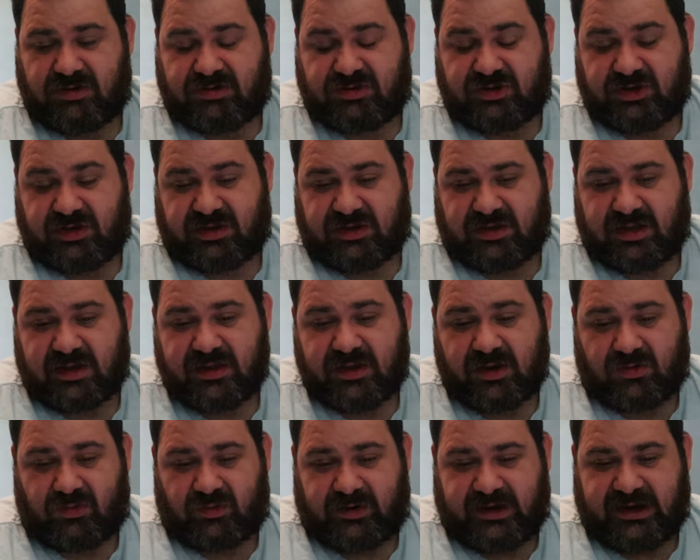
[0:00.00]
just in
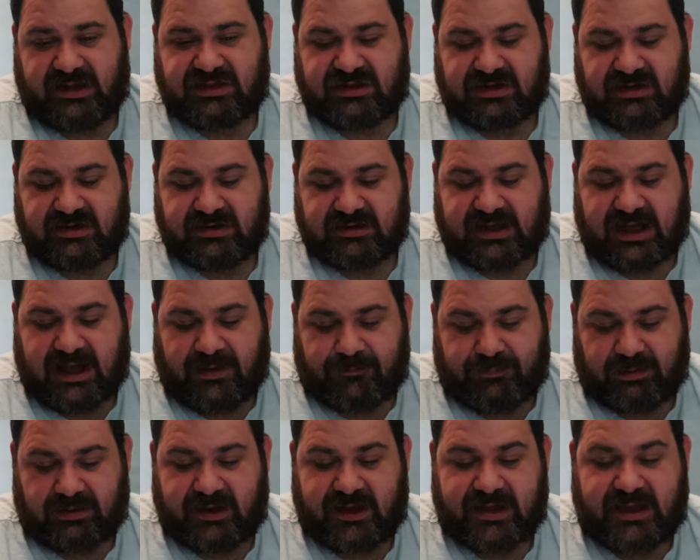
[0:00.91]
the recent
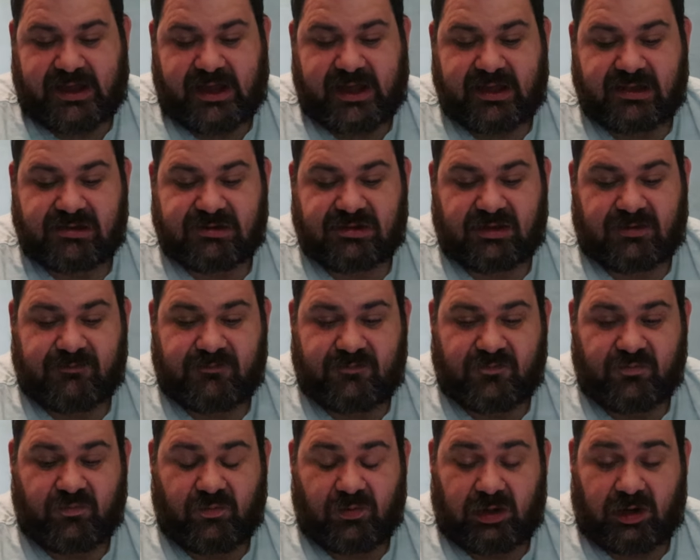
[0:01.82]
couple of years, I've
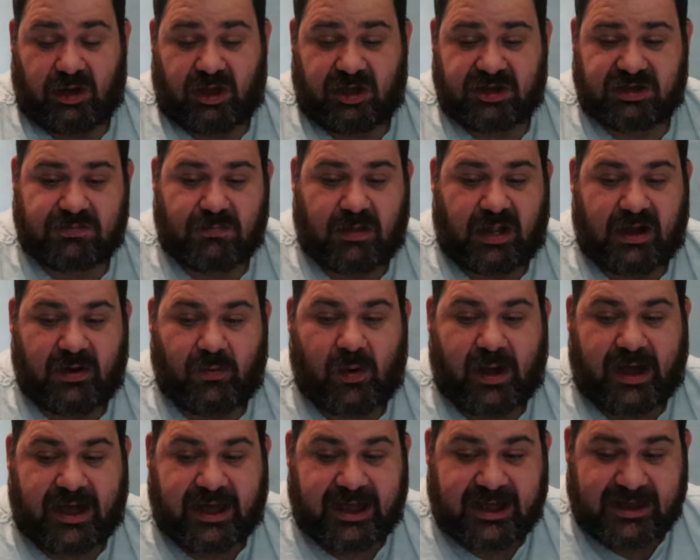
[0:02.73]
lost my
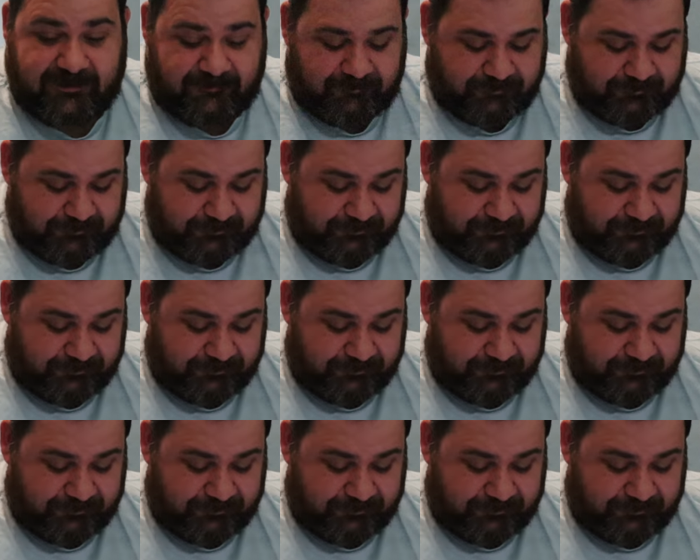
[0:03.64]
way.